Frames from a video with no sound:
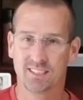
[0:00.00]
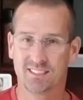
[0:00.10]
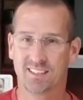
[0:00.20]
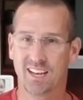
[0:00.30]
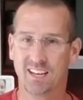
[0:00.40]

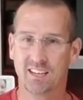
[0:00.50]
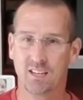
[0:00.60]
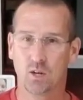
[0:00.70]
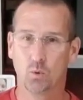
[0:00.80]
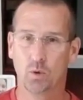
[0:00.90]
Today
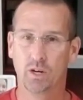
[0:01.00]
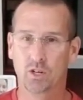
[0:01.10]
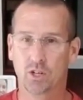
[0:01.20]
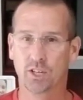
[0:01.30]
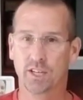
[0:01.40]
we are
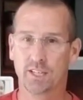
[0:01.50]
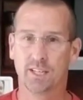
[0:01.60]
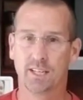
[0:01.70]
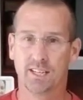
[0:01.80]
cooking